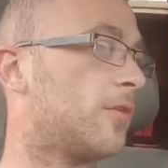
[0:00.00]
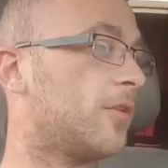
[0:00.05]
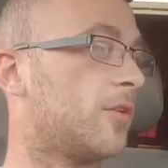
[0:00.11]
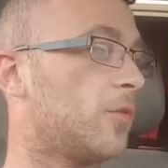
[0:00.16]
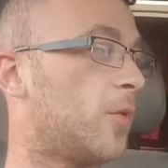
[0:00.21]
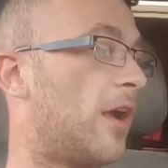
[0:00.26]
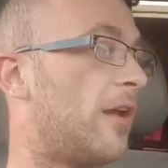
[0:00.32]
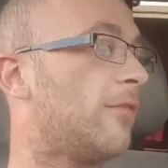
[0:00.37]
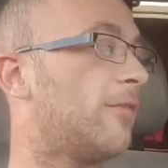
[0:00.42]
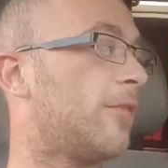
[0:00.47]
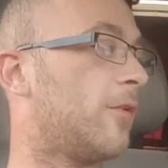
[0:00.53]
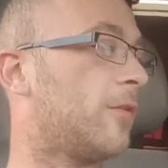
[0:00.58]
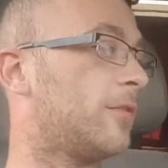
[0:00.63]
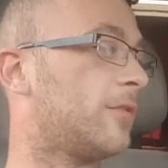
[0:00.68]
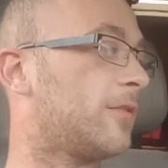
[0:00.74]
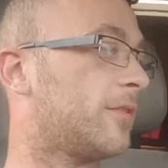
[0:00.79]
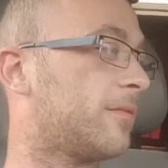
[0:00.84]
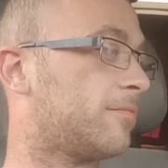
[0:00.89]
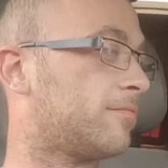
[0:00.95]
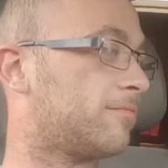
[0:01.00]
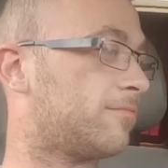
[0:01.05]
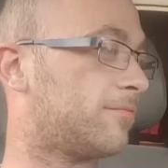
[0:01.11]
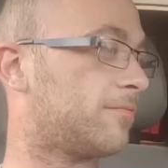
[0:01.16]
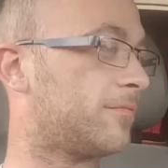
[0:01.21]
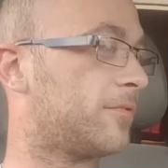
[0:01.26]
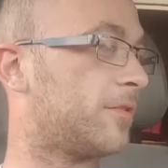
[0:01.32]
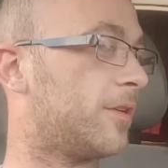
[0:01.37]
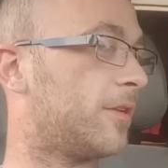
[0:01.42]
the 12 volt
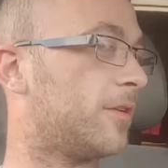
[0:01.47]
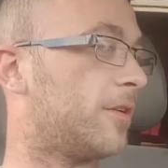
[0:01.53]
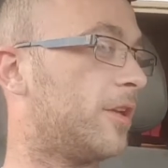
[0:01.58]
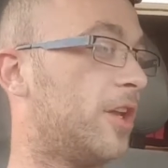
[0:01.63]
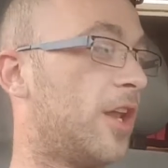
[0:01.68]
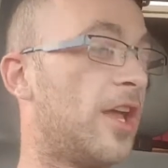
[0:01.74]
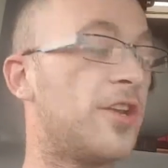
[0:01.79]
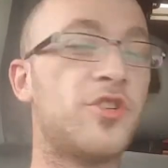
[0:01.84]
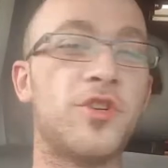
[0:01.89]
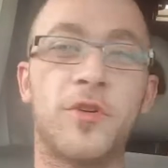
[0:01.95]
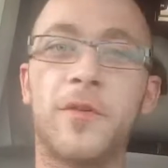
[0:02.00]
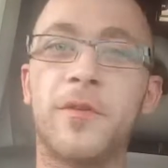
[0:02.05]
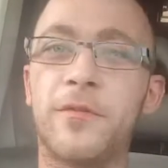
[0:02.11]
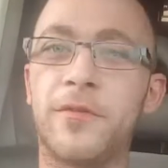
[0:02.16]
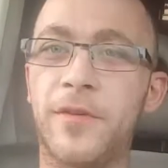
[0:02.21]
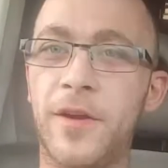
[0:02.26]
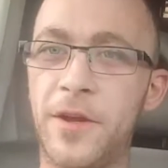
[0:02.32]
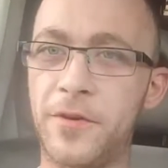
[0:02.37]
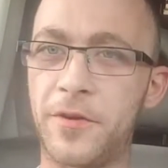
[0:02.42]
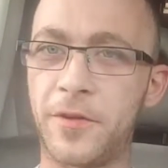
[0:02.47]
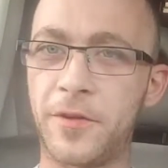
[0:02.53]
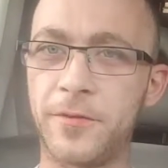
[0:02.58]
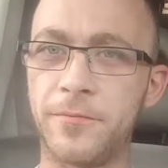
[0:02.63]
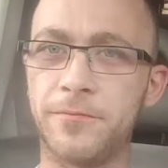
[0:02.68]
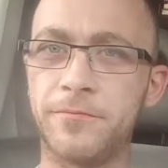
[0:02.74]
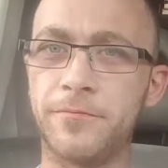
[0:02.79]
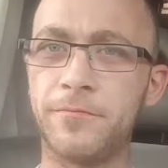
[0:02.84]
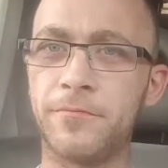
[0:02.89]
leisure inflator.